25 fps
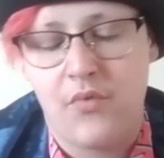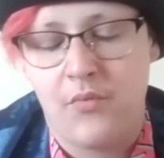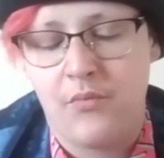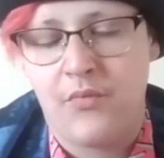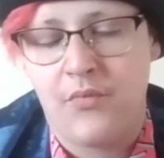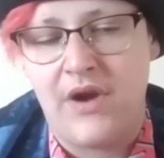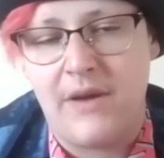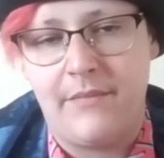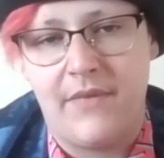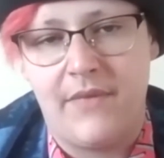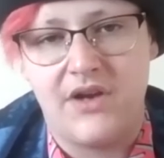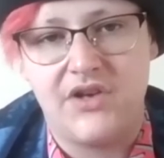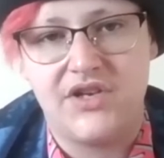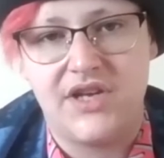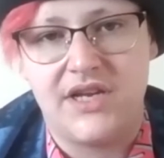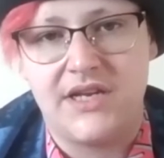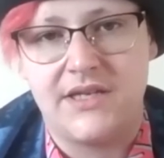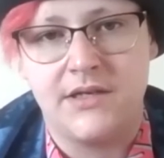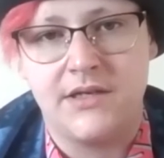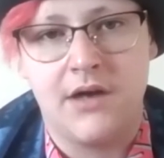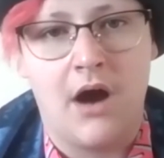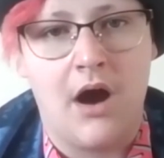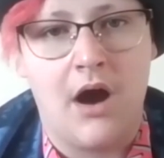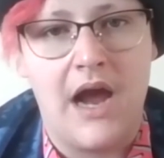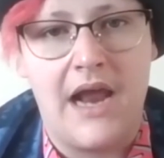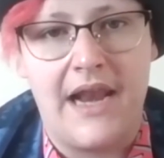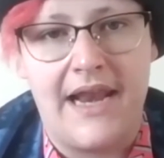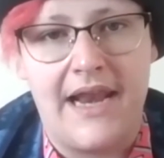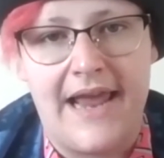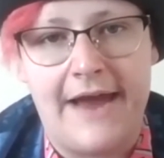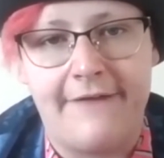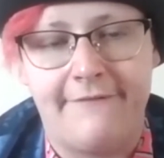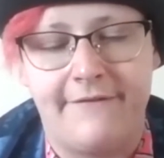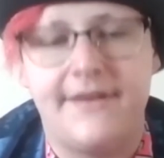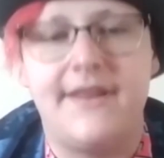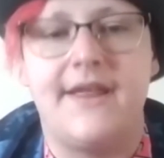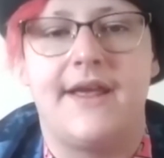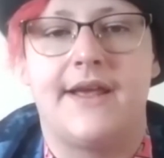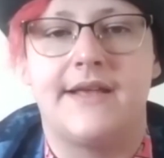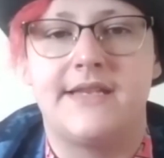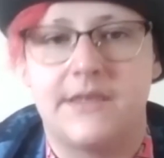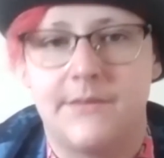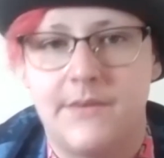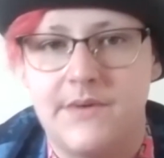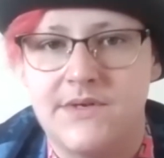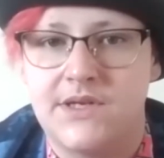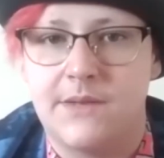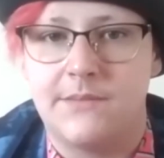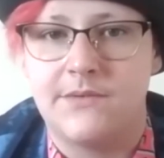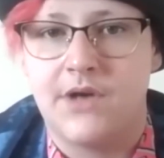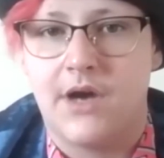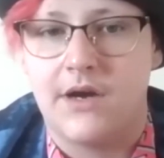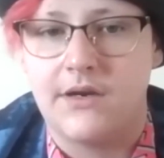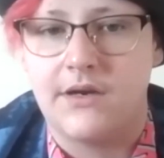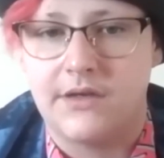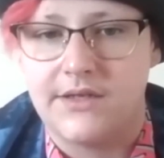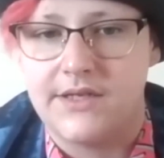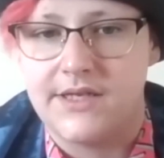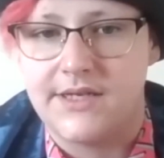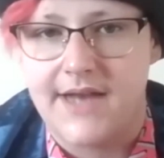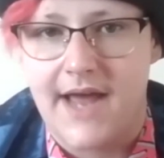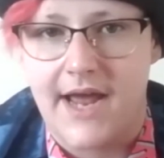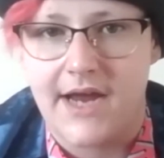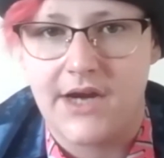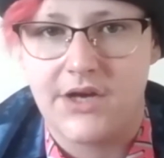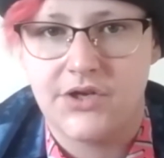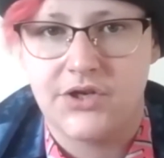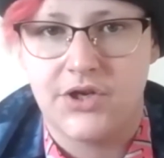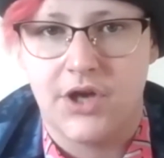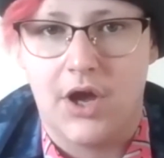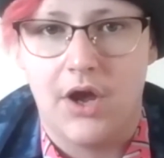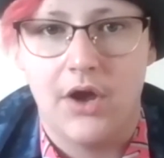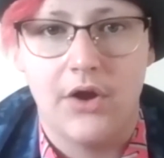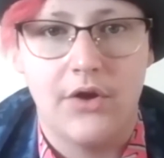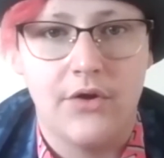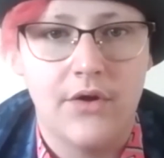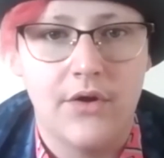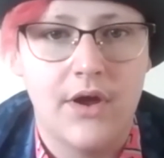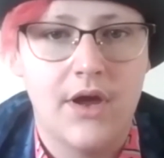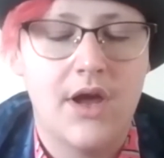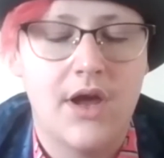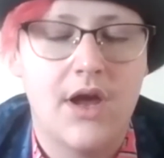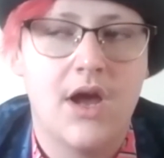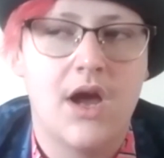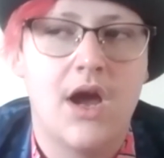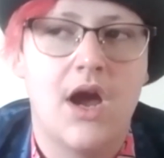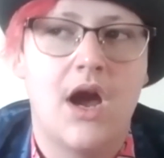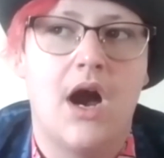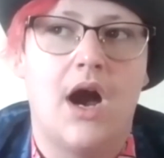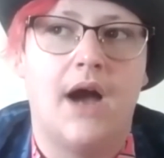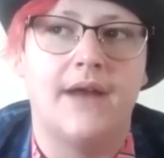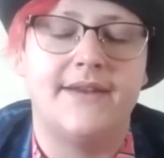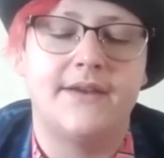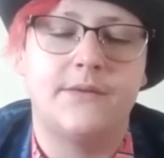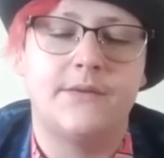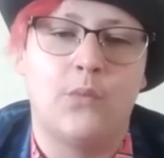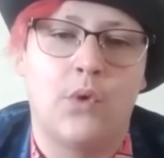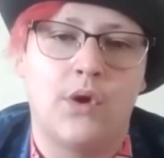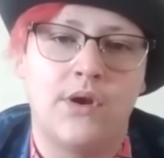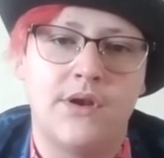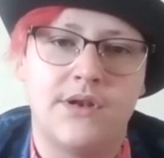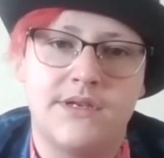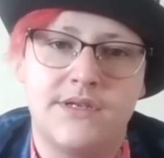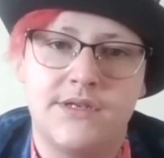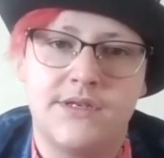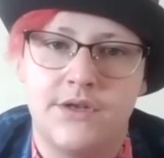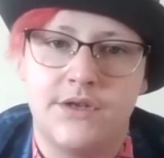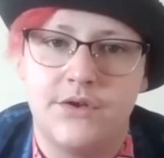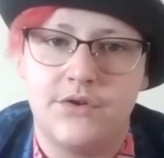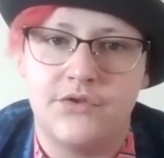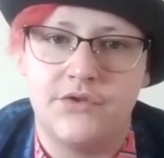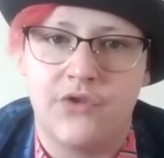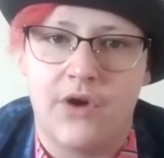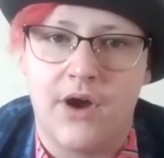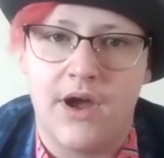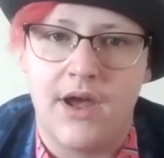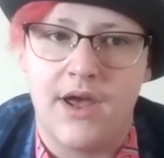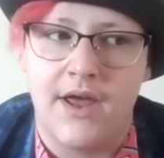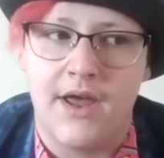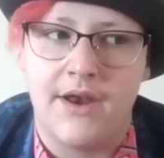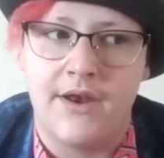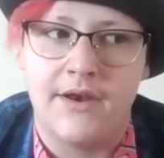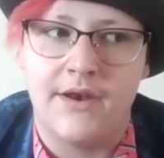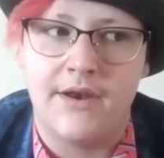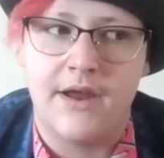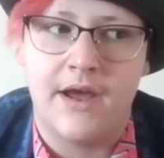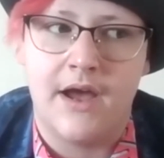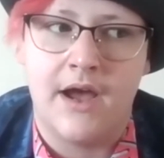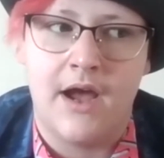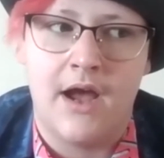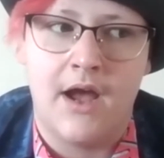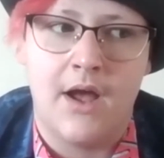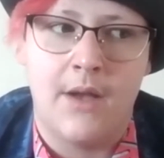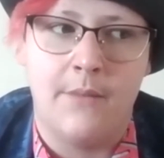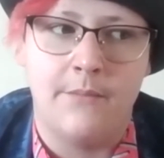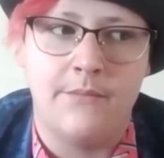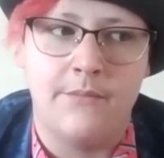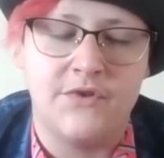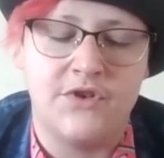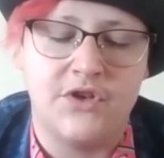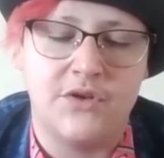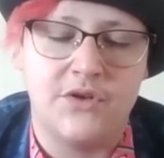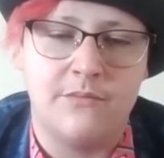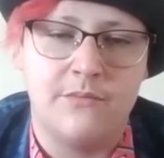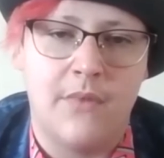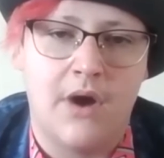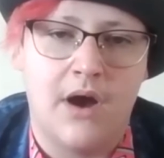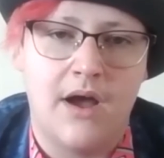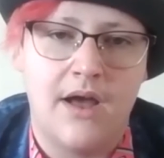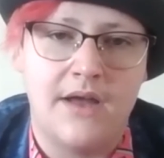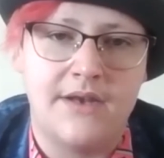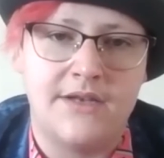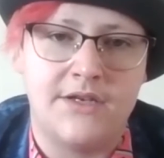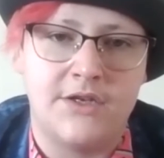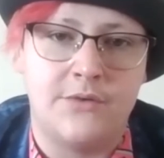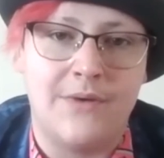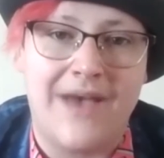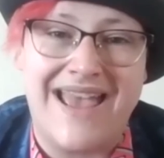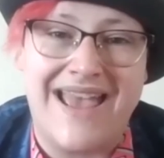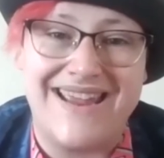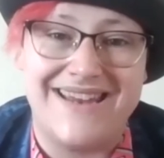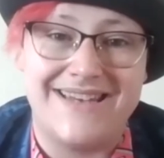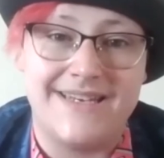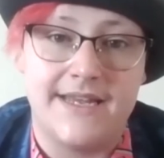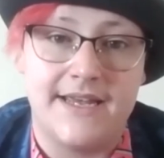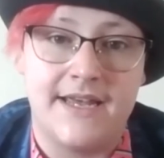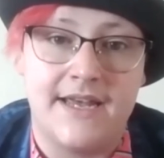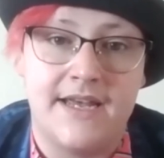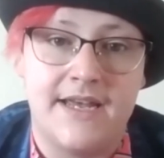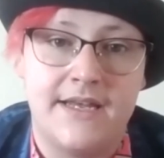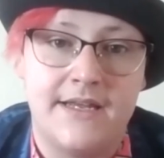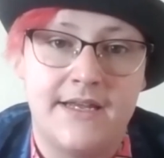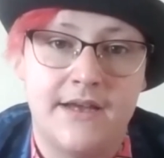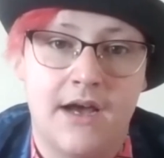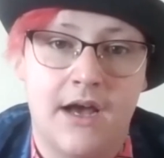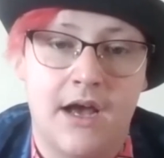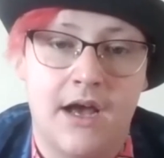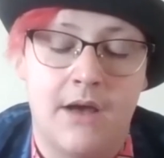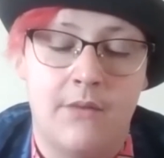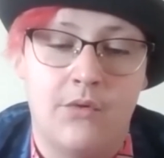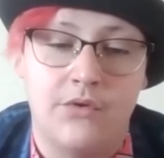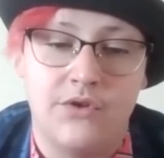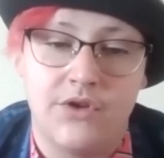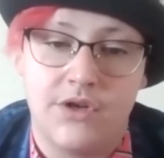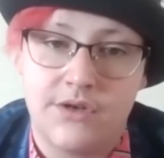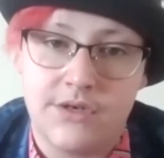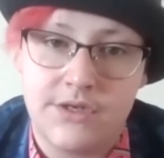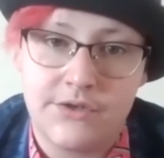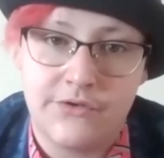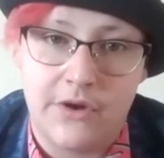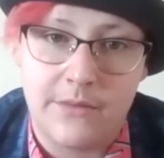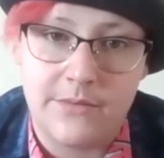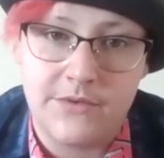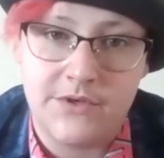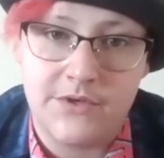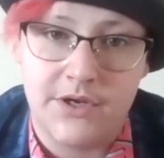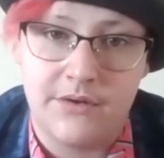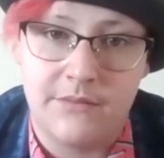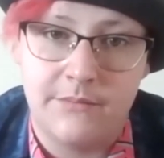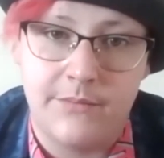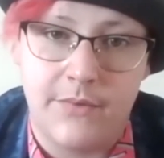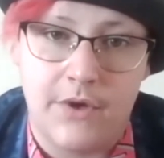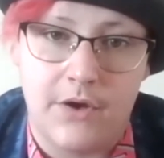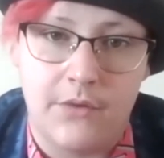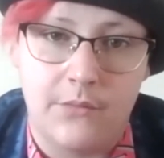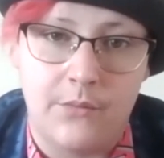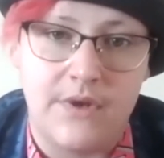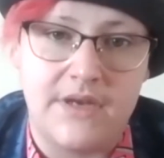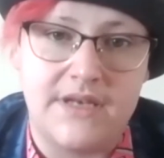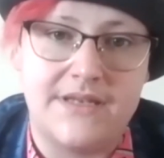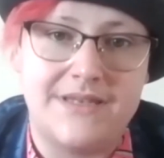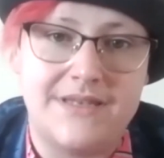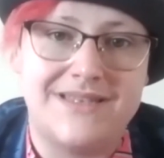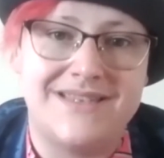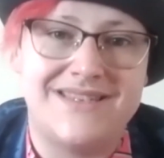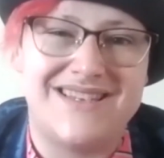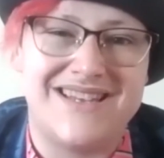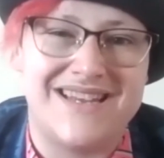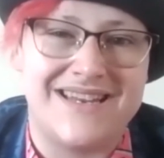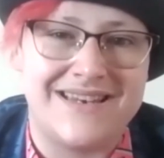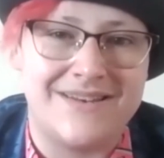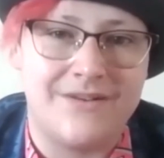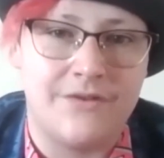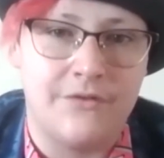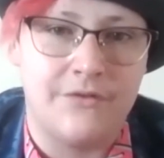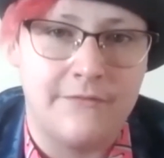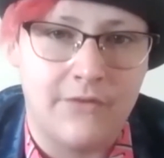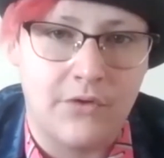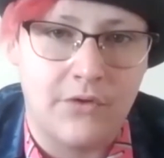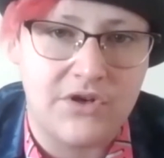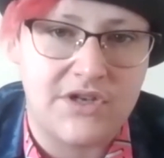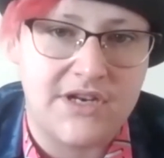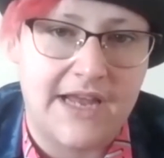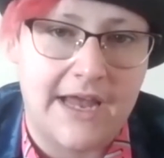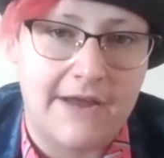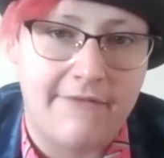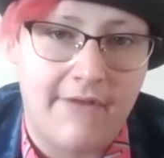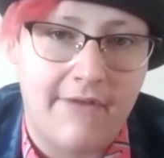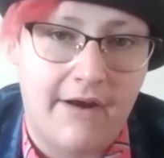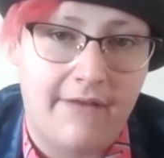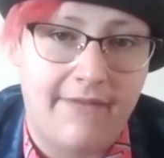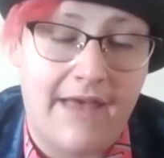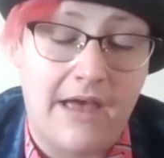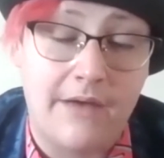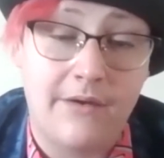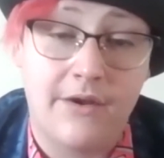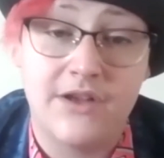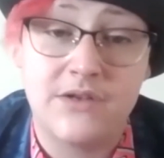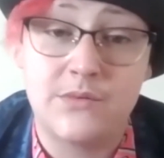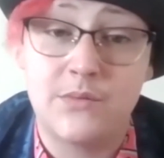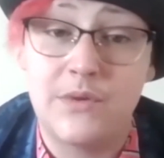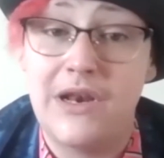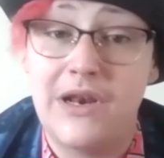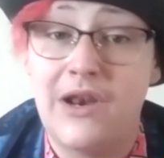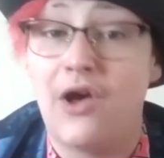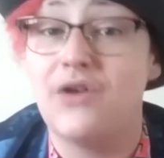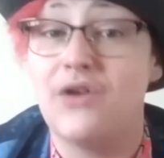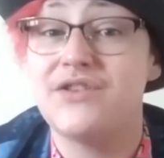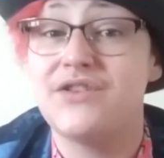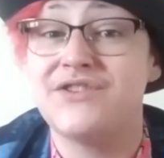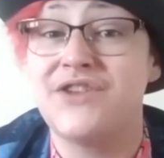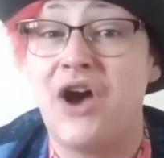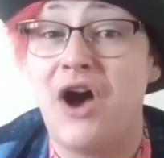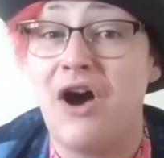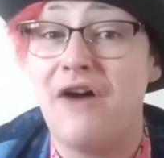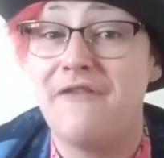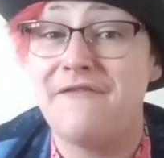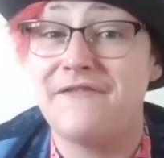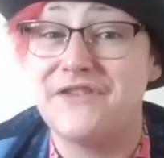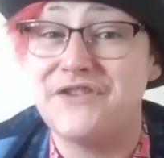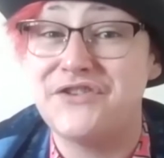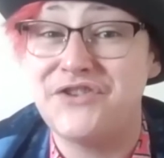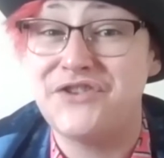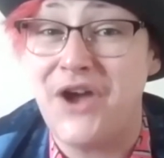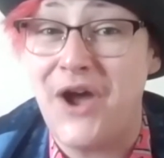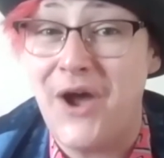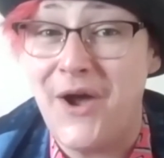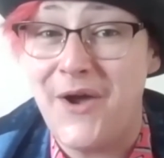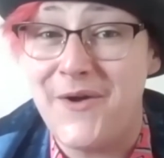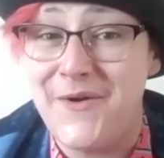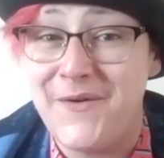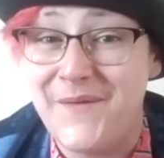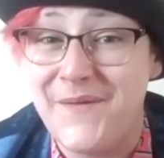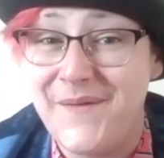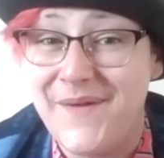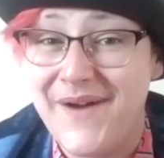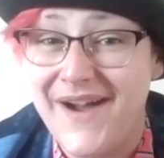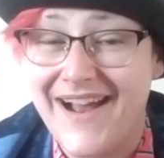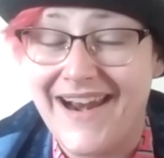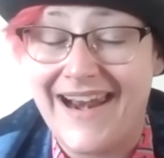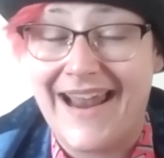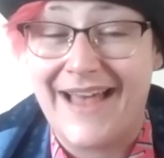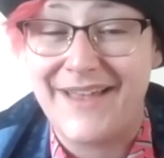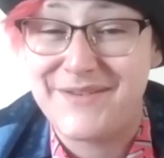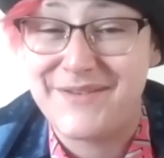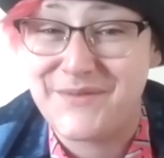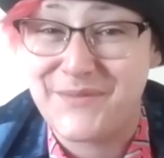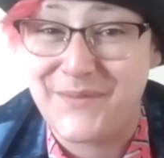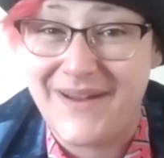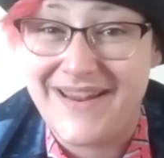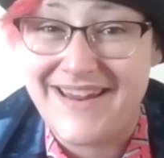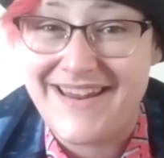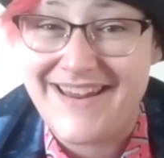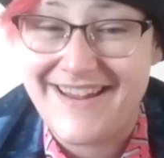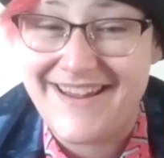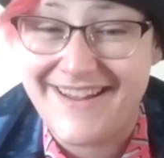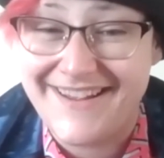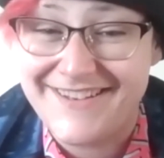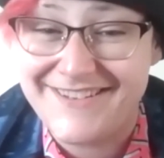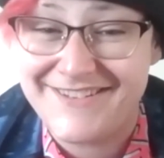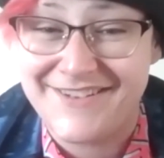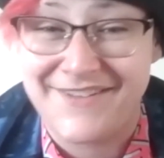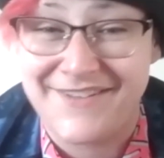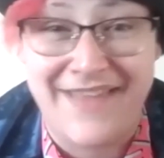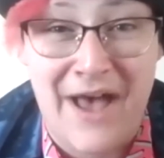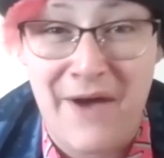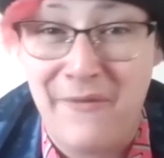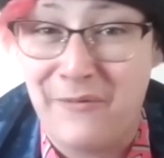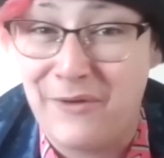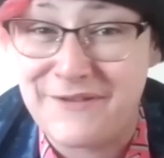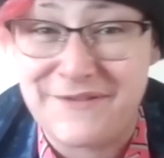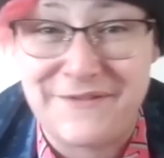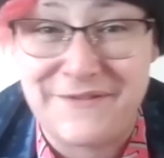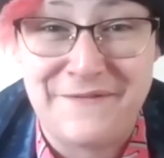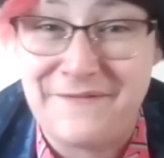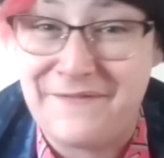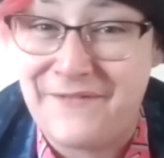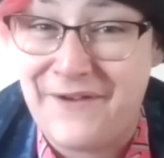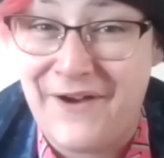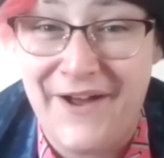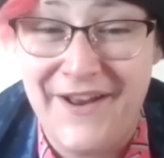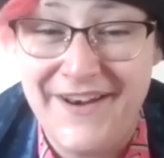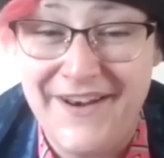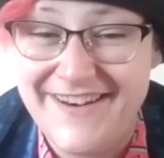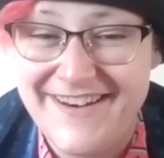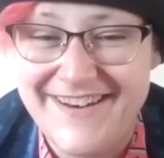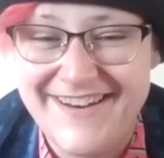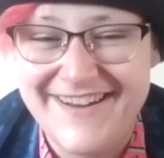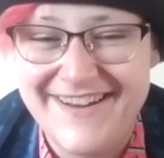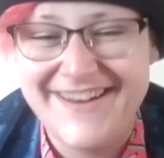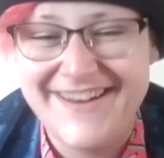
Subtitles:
pretty much entirely everything is going to be subtitled in the next show. I did want to try and do AD, audio description, but we didn't unfortunately get around to that because we lost half the show last week, so that wasn't fun.